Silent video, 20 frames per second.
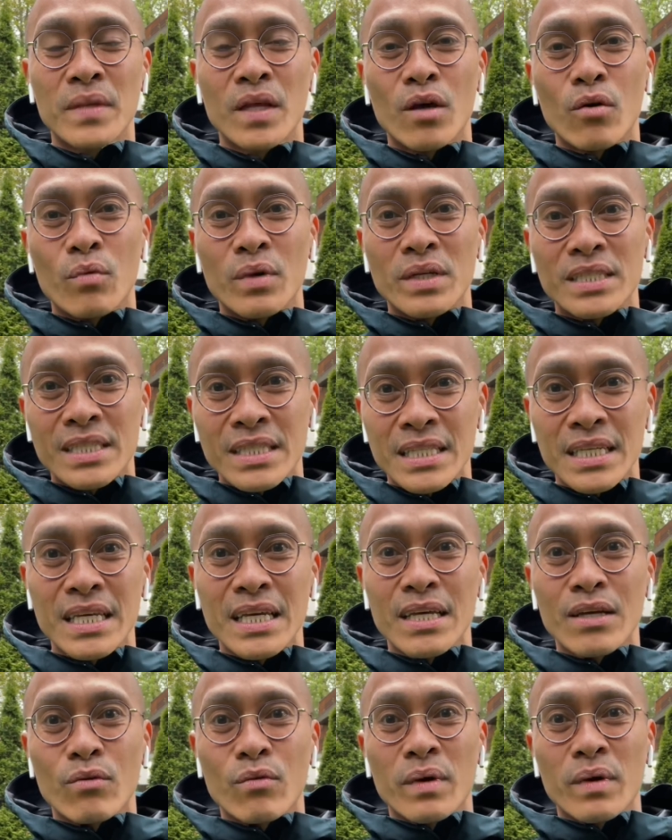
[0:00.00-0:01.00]
with
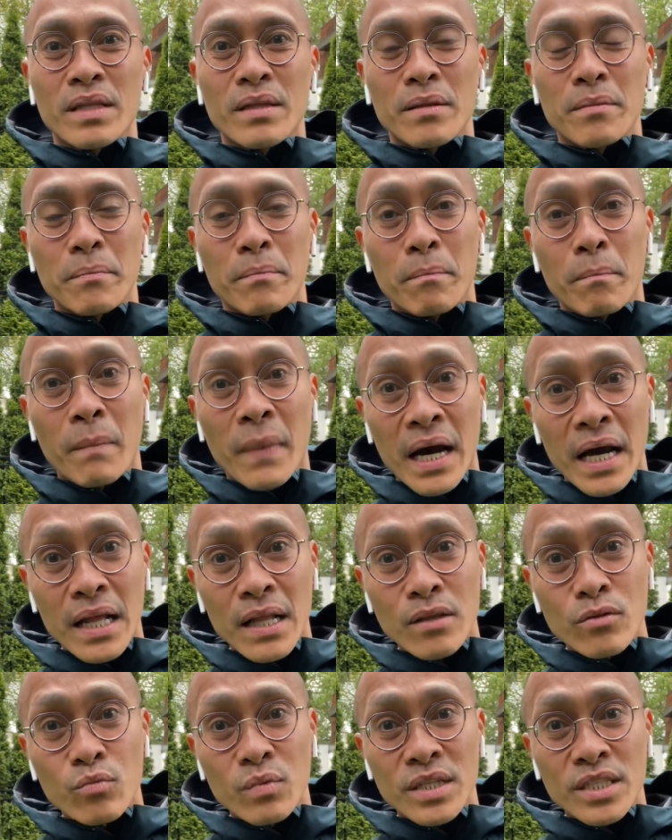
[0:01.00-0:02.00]
C with
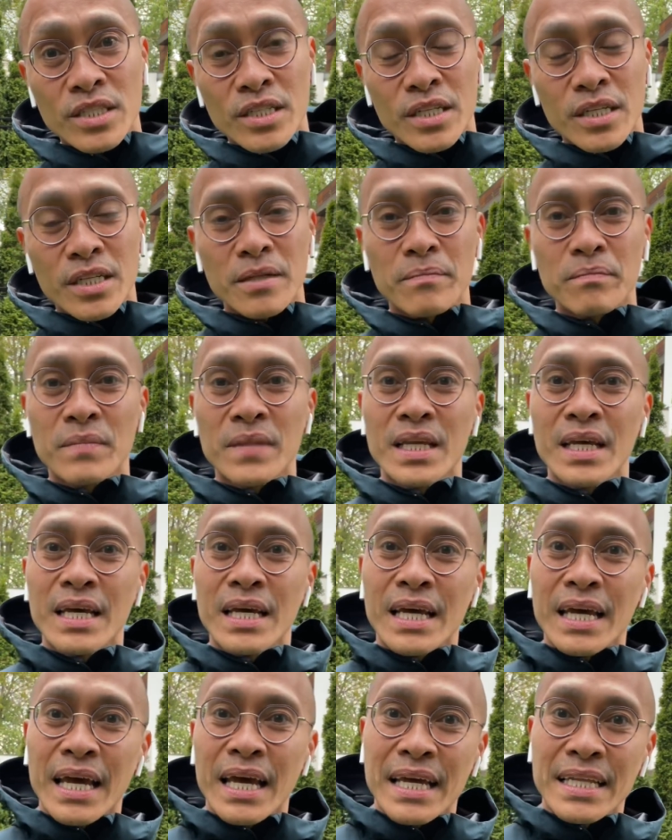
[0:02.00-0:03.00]
mild winter,
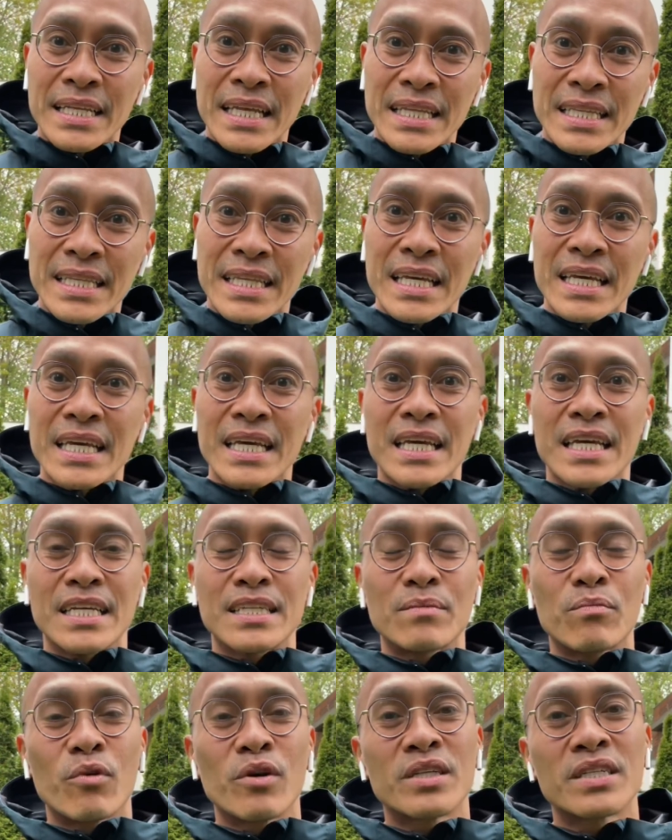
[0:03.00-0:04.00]
and then D is
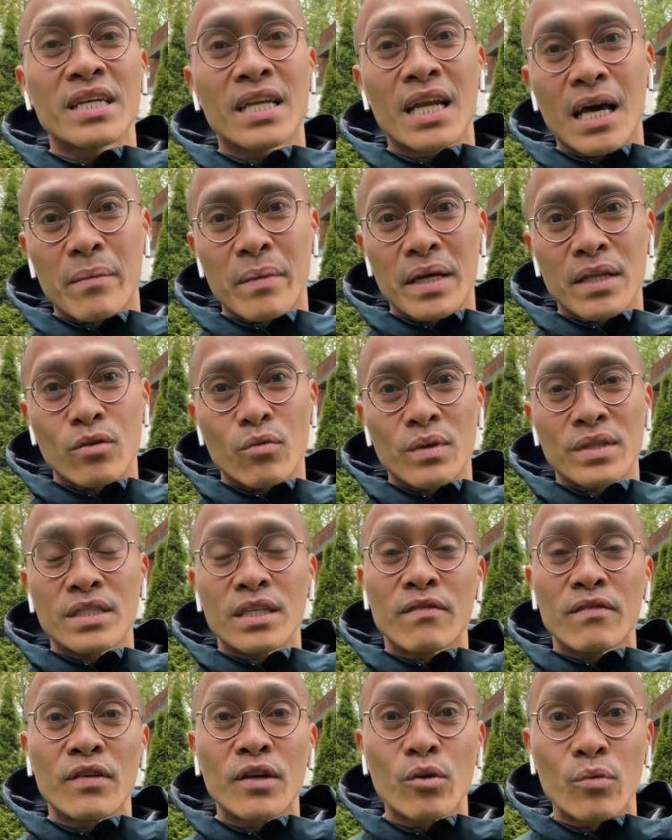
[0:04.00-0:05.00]
moist climate with
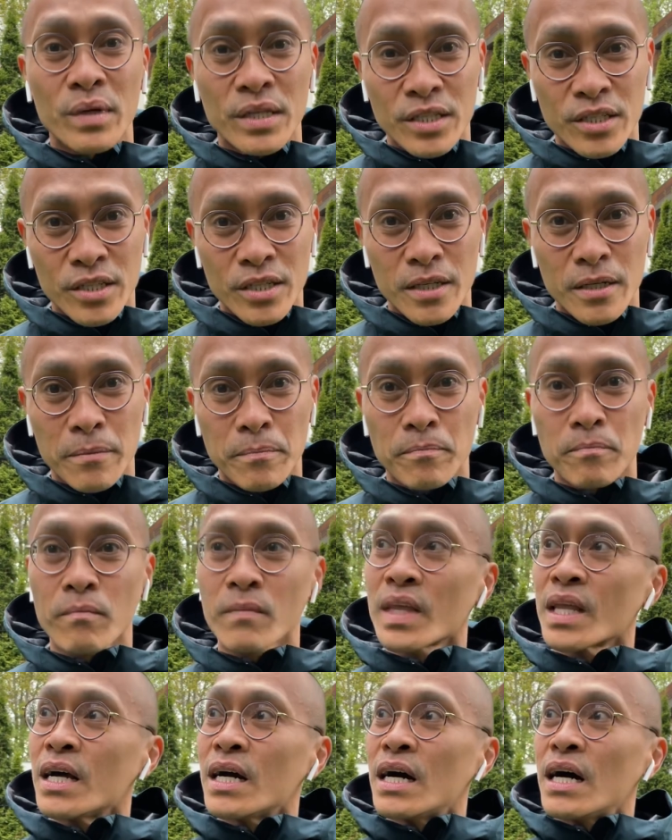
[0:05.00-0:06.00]
severe winter.
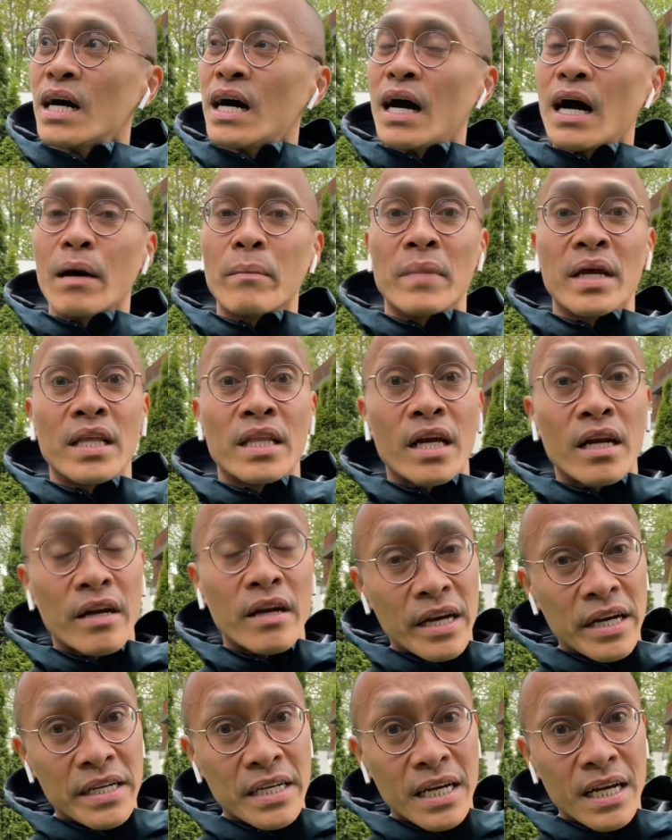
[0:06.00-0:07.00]
In our
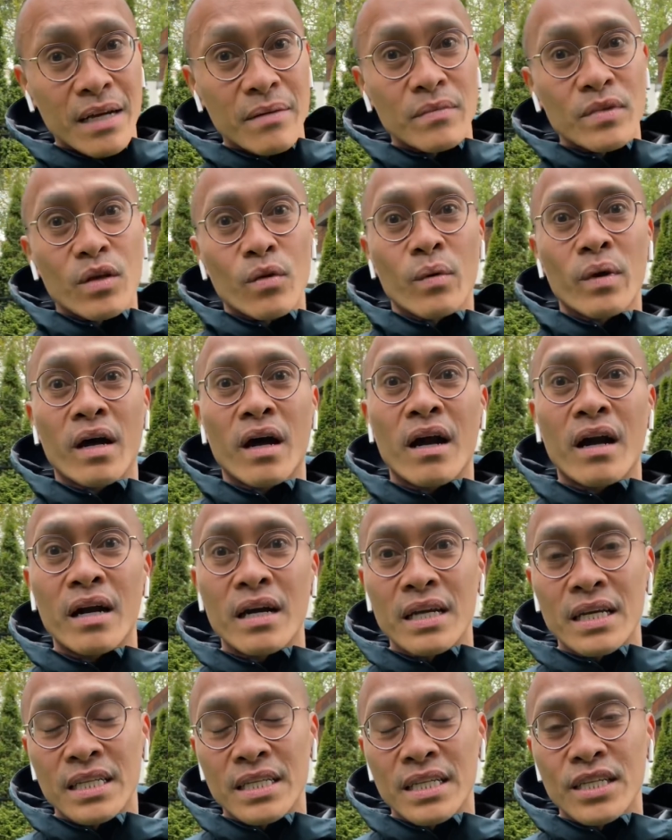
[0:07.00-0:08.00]
area, we are
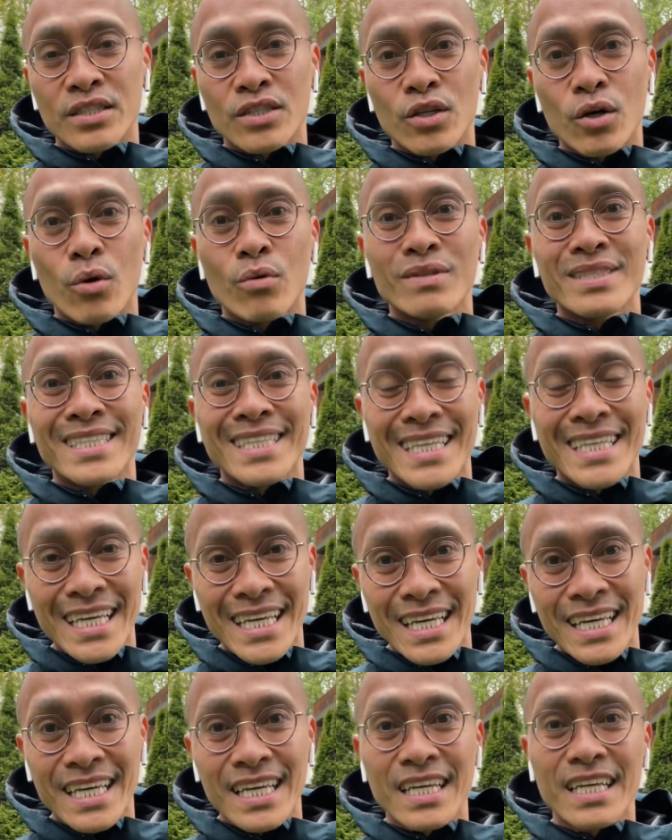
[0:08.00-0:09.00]
in the zone
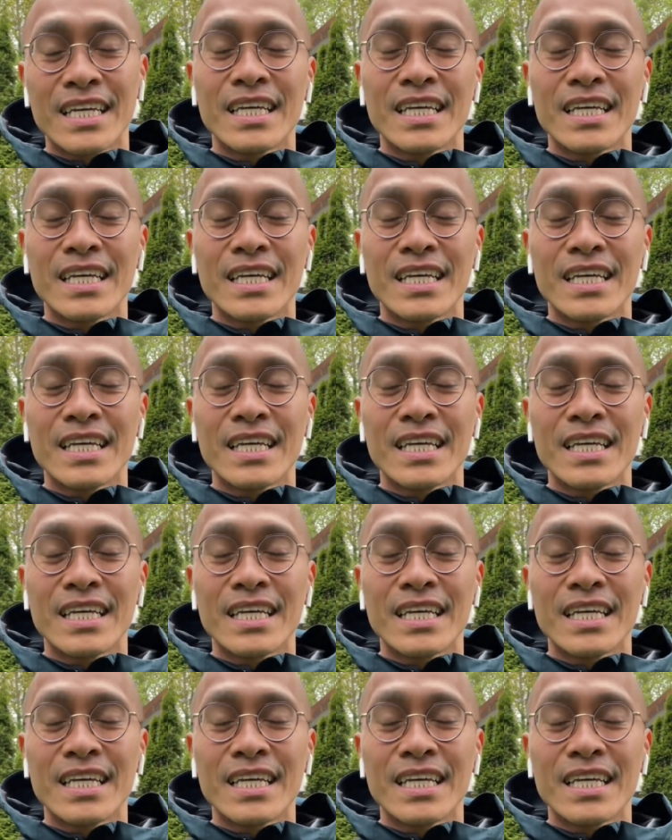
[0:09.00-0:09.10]
D